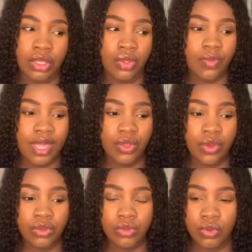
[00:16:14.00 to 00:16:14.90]
You might
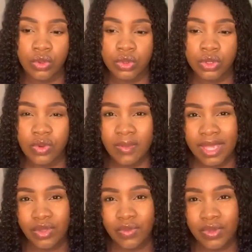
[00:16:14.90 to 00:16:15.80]
not know, someone
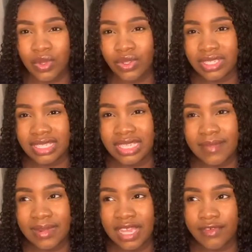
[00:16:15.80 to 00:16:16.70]
might not be on the
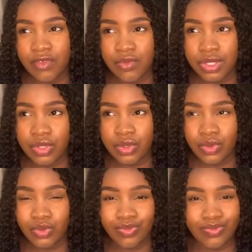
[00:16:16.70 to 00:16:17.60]
same level with
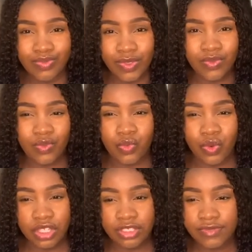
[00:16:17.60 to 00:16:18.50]
you. Be
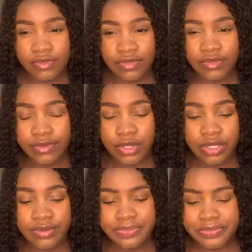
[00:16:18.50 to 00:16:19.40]
watchful,
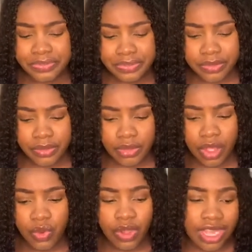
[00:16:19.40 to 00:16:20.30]
because
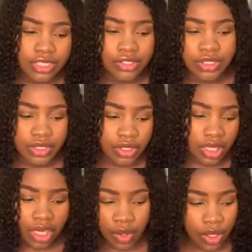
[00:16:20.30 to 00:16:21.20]
you can't just, okay,
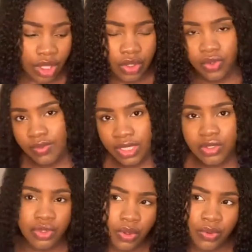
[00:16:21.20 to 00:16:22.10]
now you meet
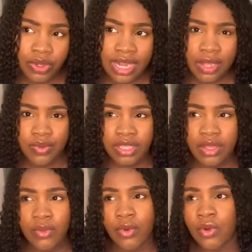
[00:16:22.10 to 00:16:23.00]
someone and
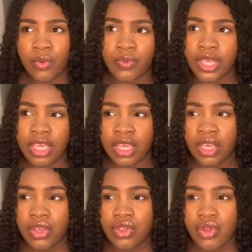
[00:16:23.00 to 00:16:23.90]
within 1 week
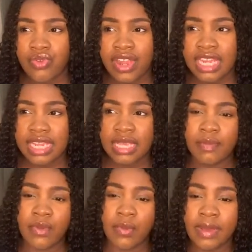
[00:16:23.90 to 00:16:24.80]
you're already
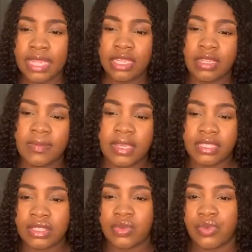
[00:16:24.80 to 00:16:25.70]
bombarding the
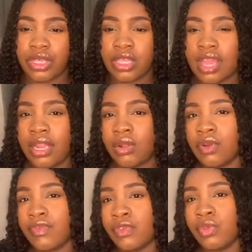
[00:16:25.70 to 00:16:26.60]
person with I
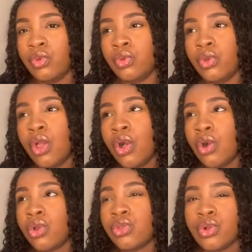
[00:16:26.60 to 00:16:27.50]
love you,
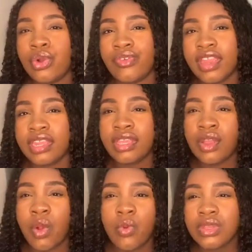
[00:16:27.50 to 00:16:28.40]
or you're already
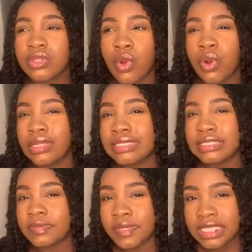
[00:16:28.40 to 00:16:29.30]
always calling
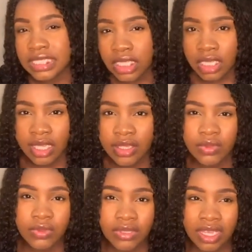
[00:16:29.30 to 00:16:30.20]
the person, and you
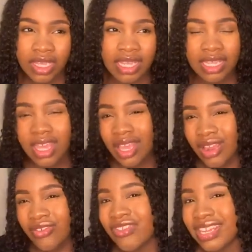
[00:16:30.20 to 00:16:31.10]
know that, like,
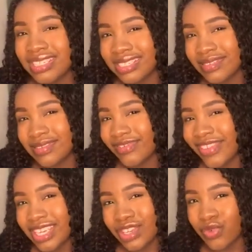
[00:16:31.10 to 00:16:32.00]
read
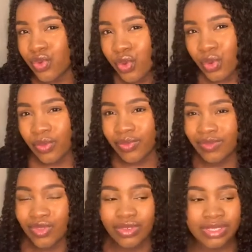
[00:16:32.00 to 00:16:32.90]
the room.
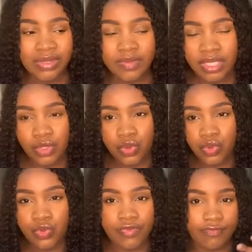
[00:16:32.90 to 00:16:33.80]
Don't be
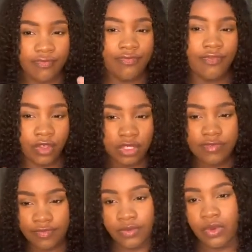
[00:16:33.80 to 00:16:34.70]
too
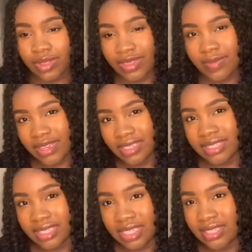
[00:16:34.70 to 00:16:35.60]
forceful on the
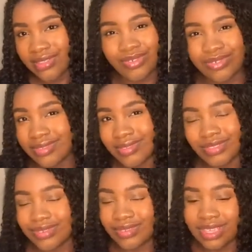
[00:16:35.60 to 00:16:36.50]
person. Don't
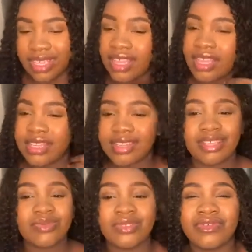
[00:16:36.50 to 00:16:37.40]
do that.
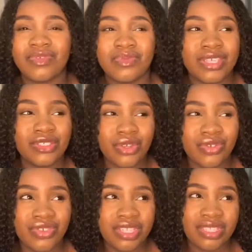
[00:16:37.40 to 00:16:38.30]
That's one of the major
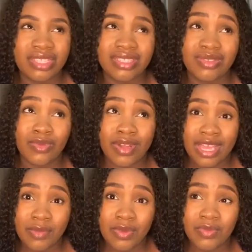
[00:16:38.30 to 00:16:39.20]
reasons
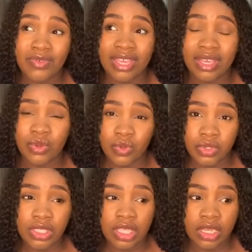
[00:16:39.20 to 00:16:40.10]
why people get
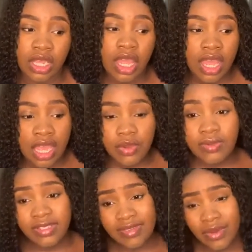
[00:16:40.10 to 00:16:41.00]
ghosted. And
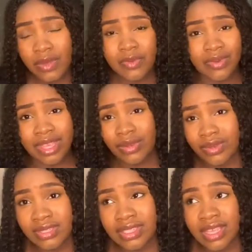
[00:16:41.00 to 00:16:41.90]
most of the time when people get
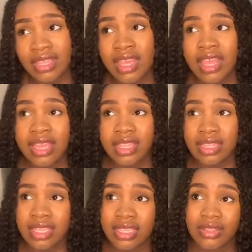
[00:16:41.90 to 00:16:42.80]
ghosted,
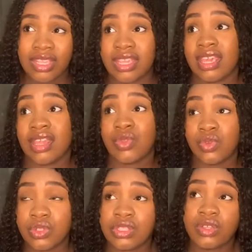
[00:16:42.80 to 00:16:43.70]
they are
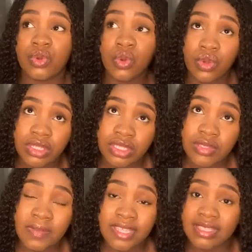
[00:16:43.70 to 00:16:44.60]
not the ghost. The
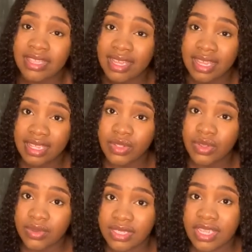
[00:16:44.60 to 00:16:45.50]
person that gets
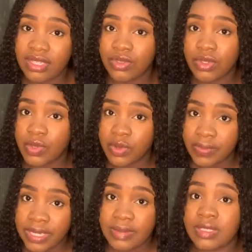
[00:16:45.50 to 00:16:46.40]
ghosted is not to be
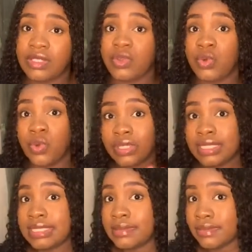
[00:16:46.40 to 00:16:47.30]
blamed. It's a
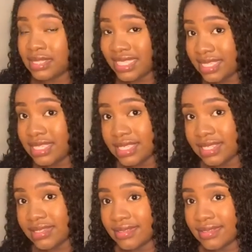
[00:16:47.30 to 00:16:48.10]
ghostee.